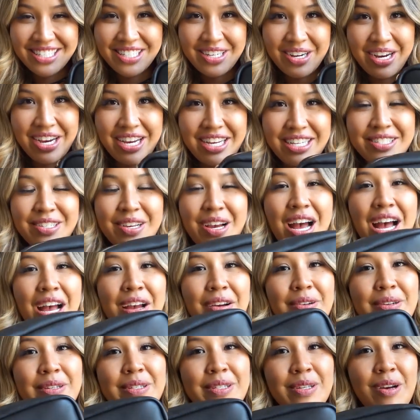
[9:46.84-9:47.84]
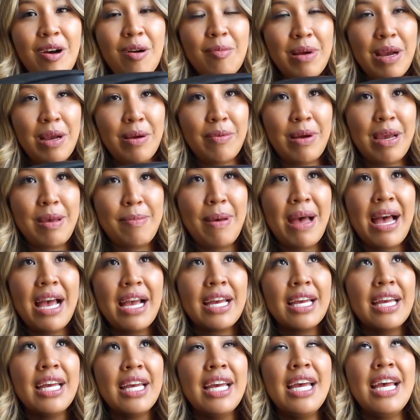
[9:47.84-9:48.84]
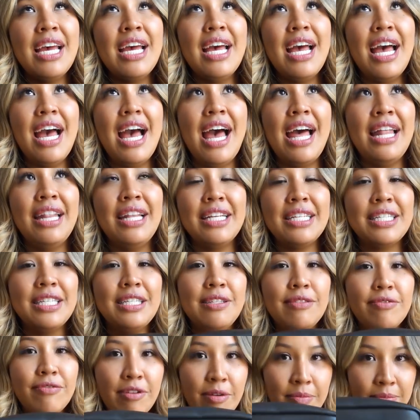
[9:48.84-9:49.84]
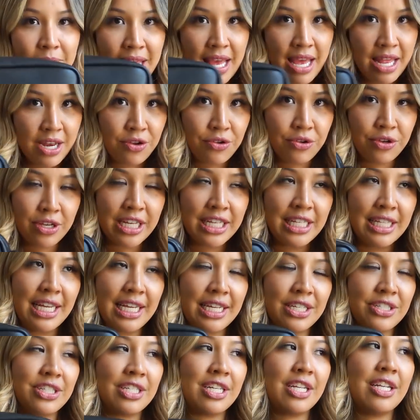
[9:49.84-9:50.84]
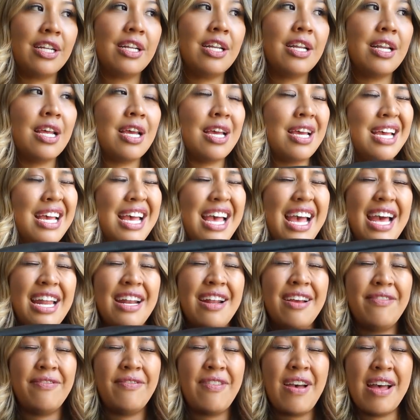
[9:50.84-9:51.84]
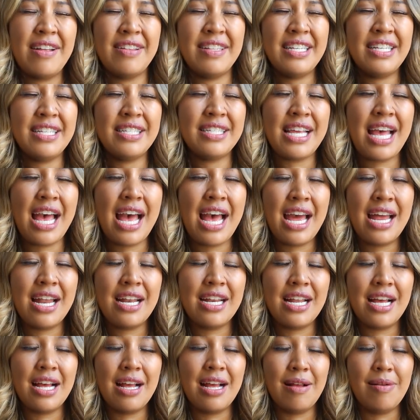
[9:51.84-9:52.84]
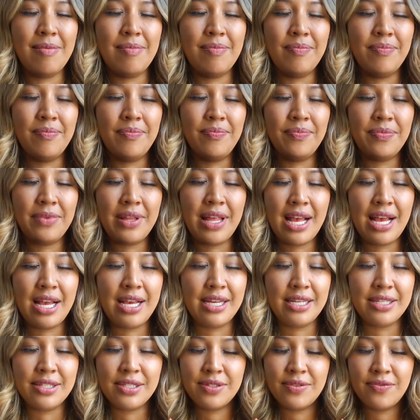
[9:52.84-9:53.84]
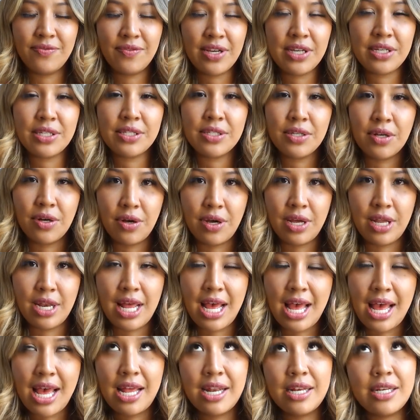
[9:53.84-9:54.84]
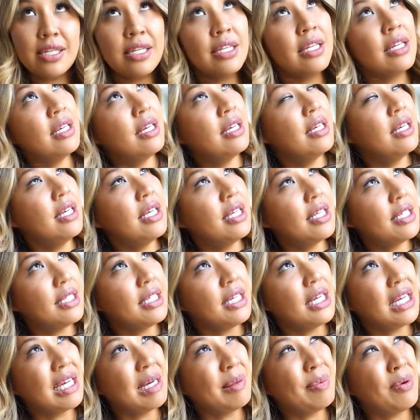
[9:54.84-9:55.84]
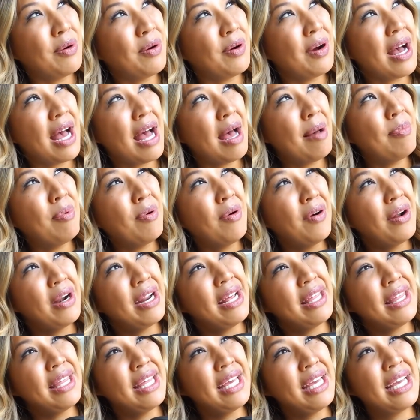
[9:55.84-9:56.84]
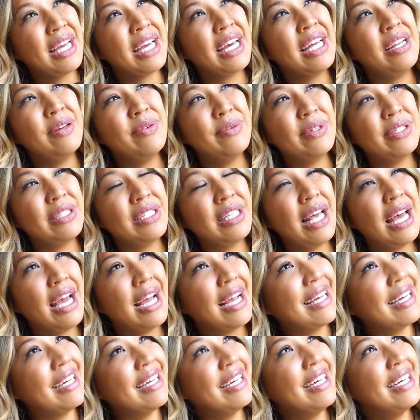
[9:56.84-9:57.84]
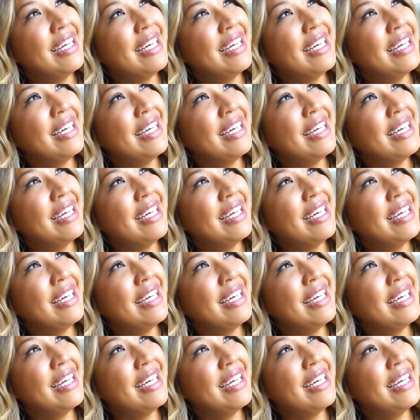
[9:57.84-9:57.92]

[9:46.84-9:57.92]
Sorry, so I was on my way back and this is from their new collection and I found this at, um, I first saw it at Singapore airport, I think, and it was like,